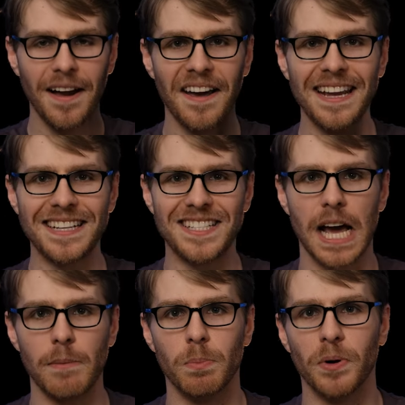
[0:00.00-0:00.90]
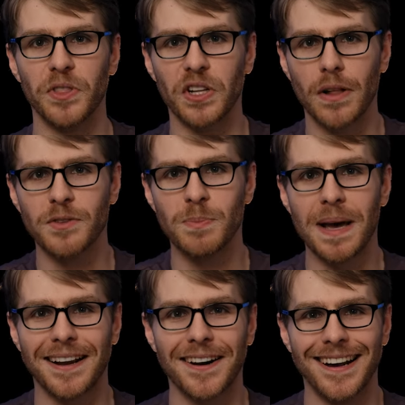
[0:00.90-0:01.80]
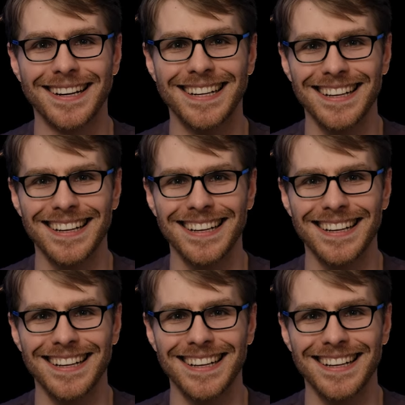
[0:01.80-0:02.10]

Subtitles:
I think it's time to put the gloves back on.